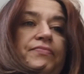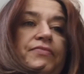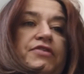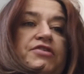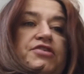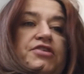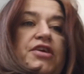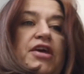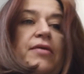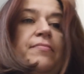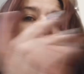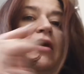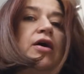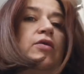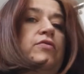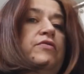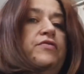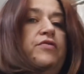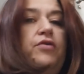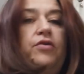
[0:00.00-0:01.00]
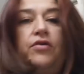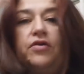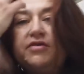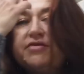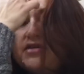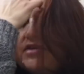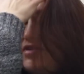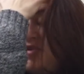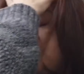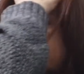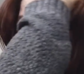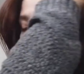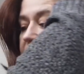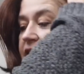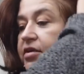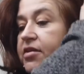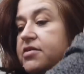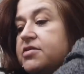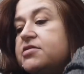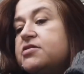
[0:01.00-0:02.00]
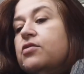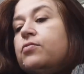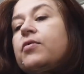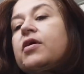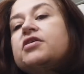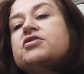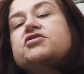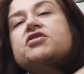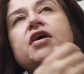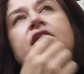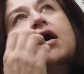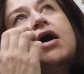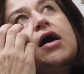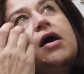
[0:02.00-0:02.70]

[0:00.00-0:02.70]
She came back with curls, and she liked it so much.